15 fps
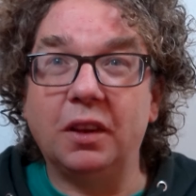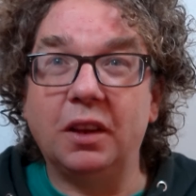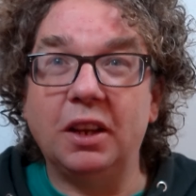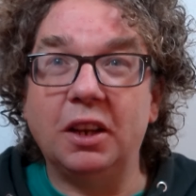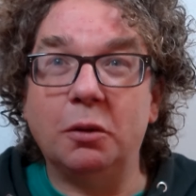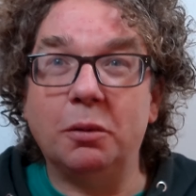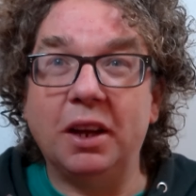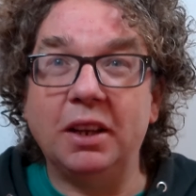in
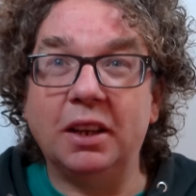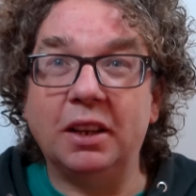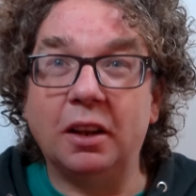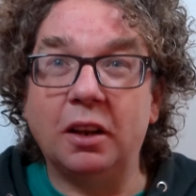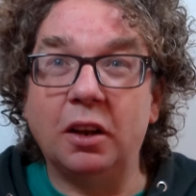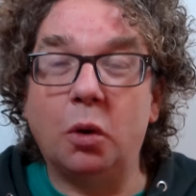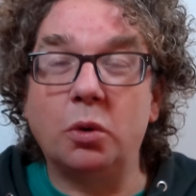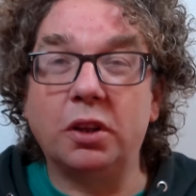a way, in the
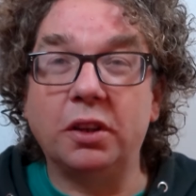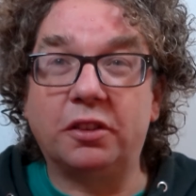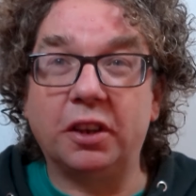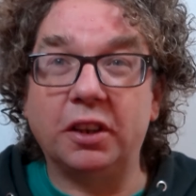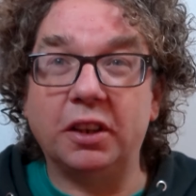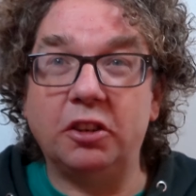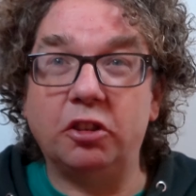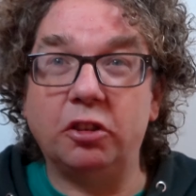local
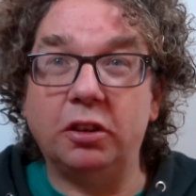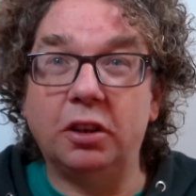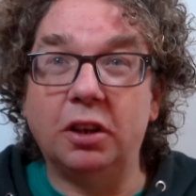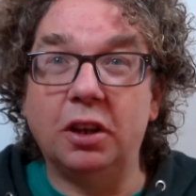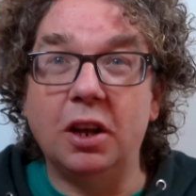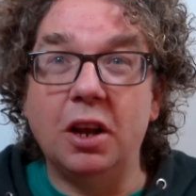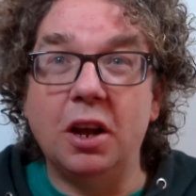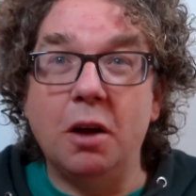tradition.
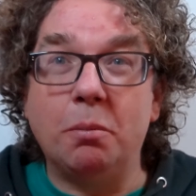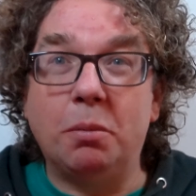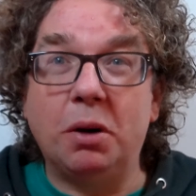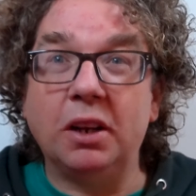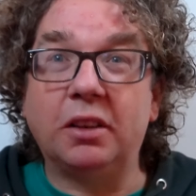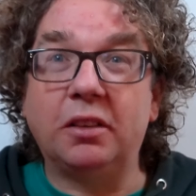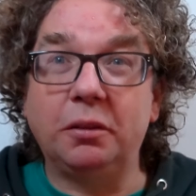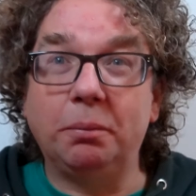
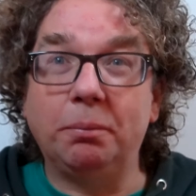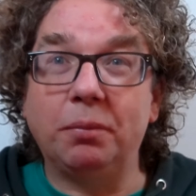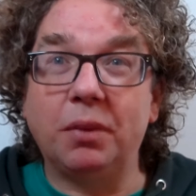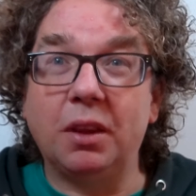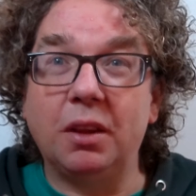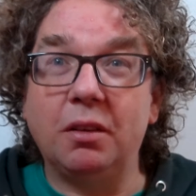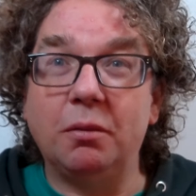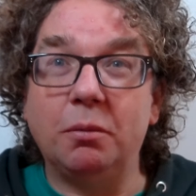But
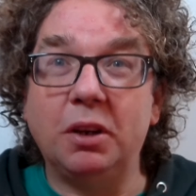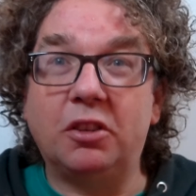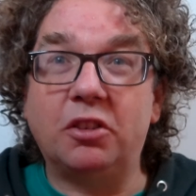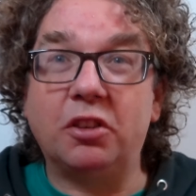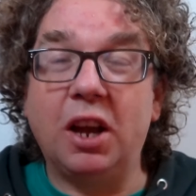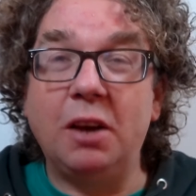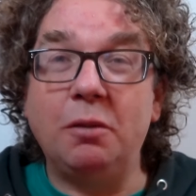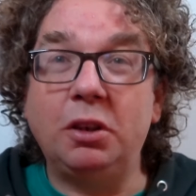
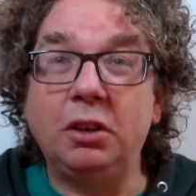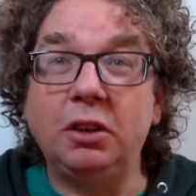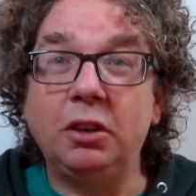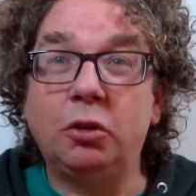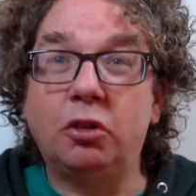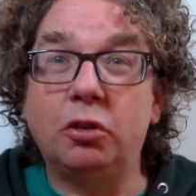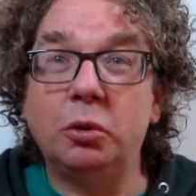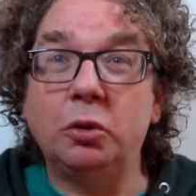whichever you
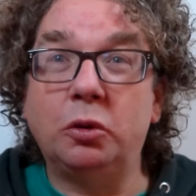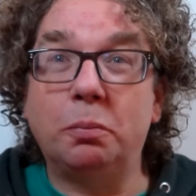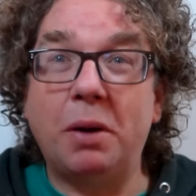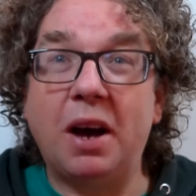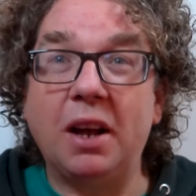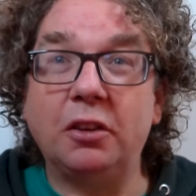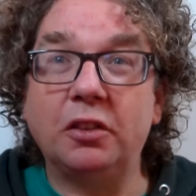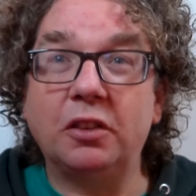choose,
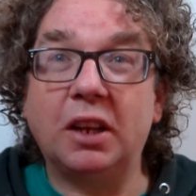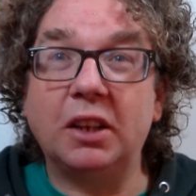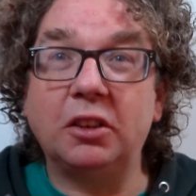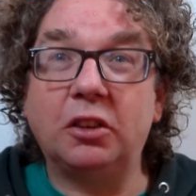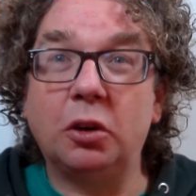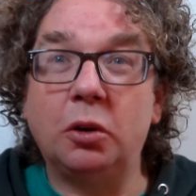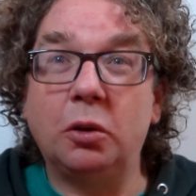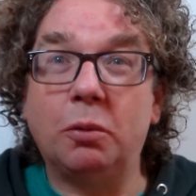Palo
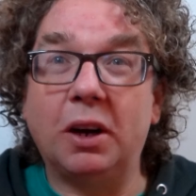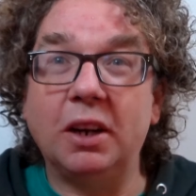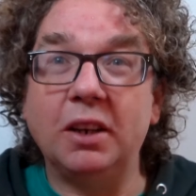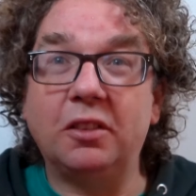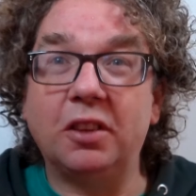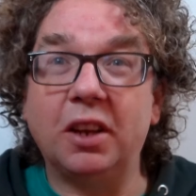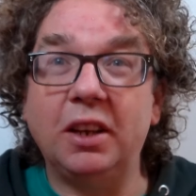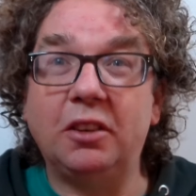Santo, white
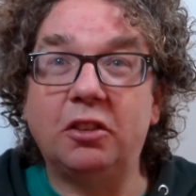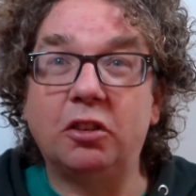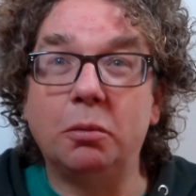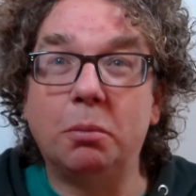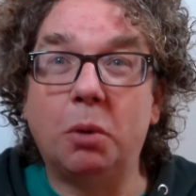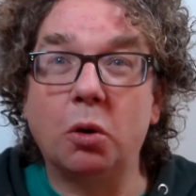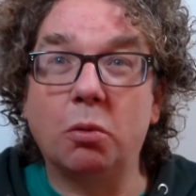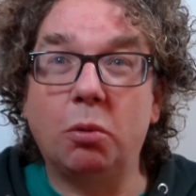sage,
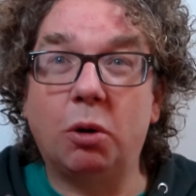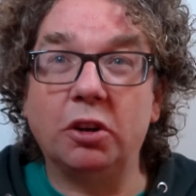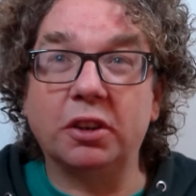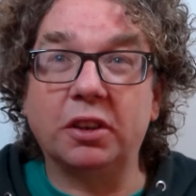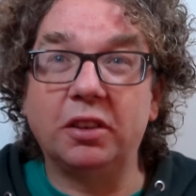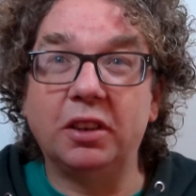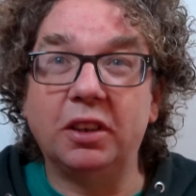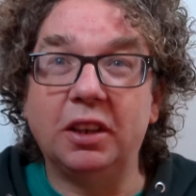
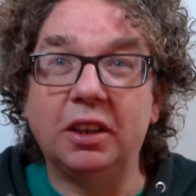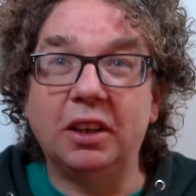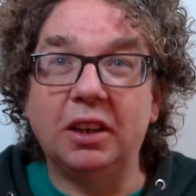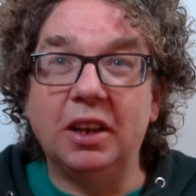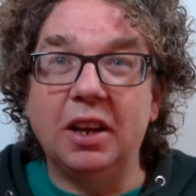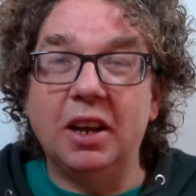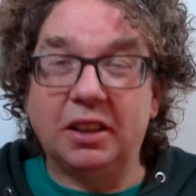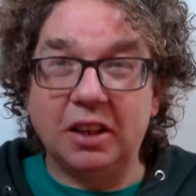mugwort,
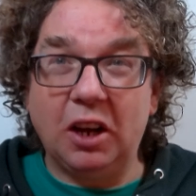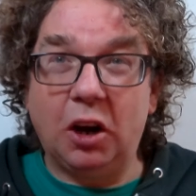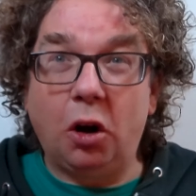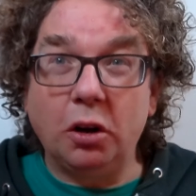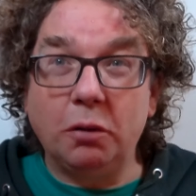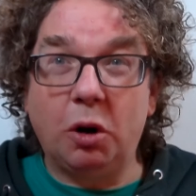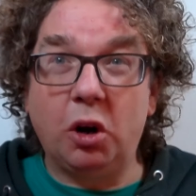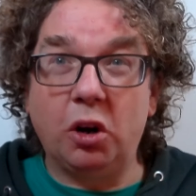they
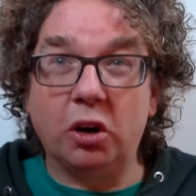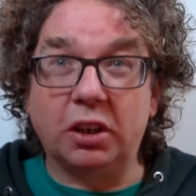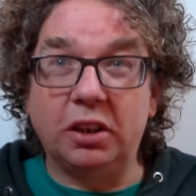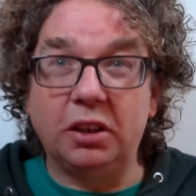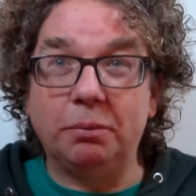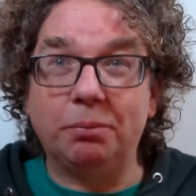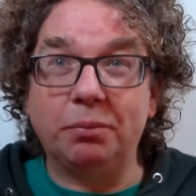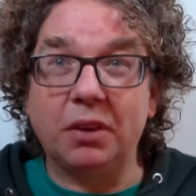all work
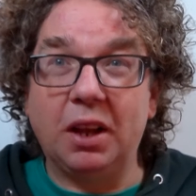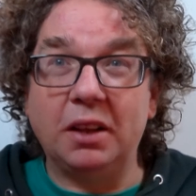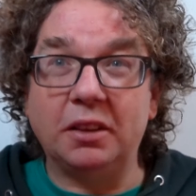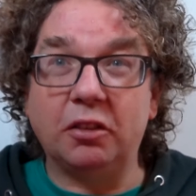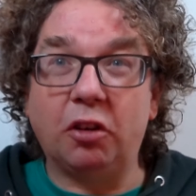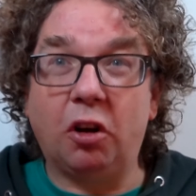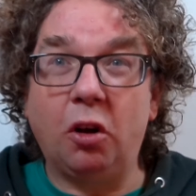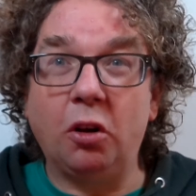and
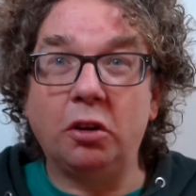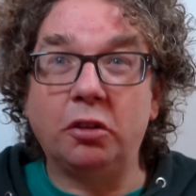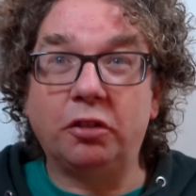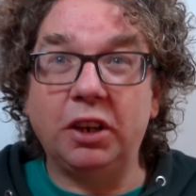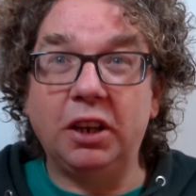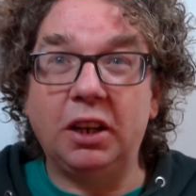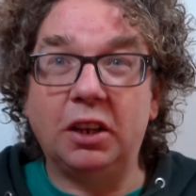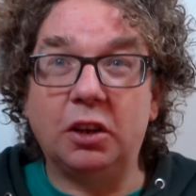they're all
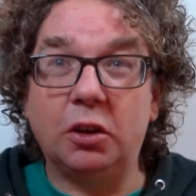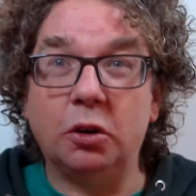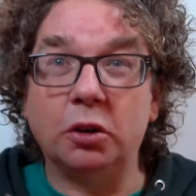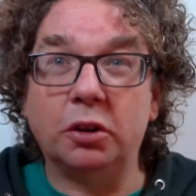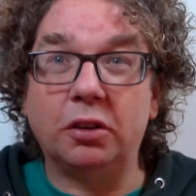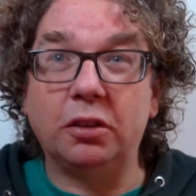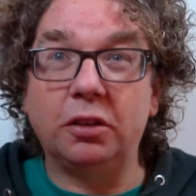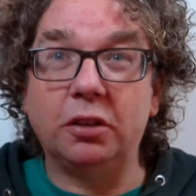really
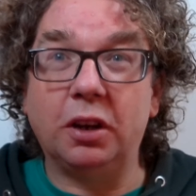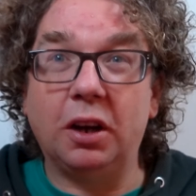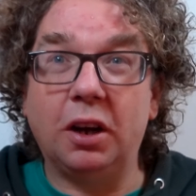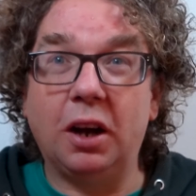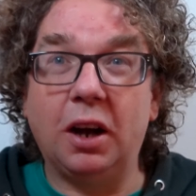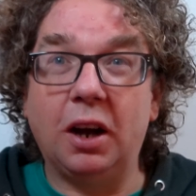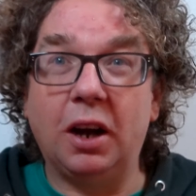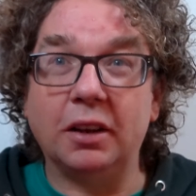good
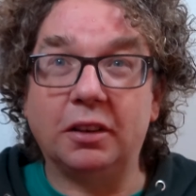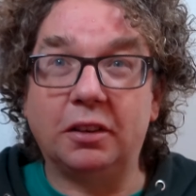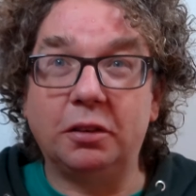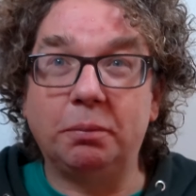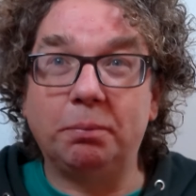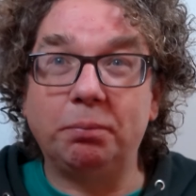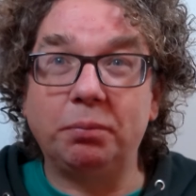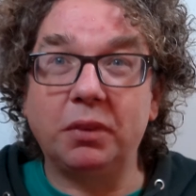at
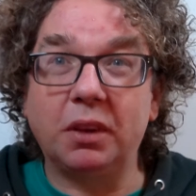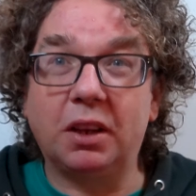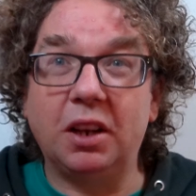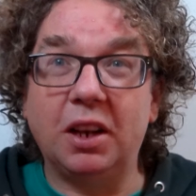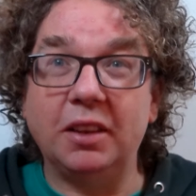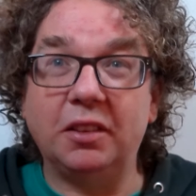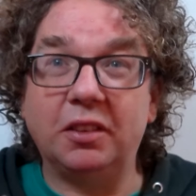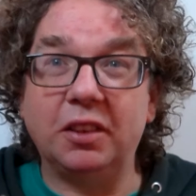
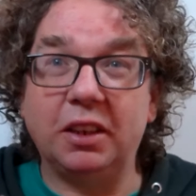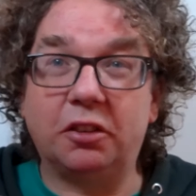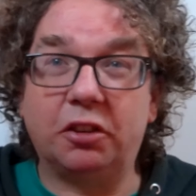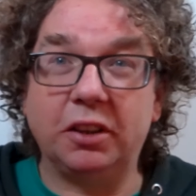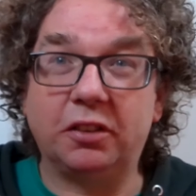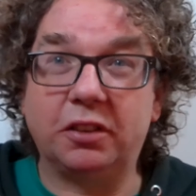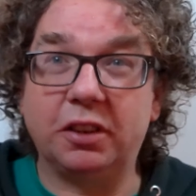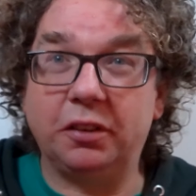cleansing
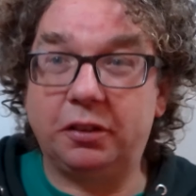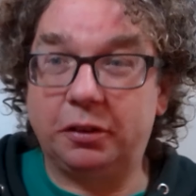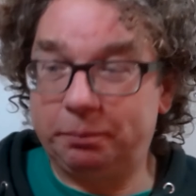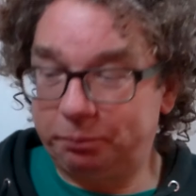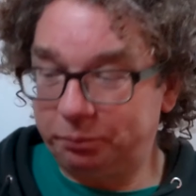crystals.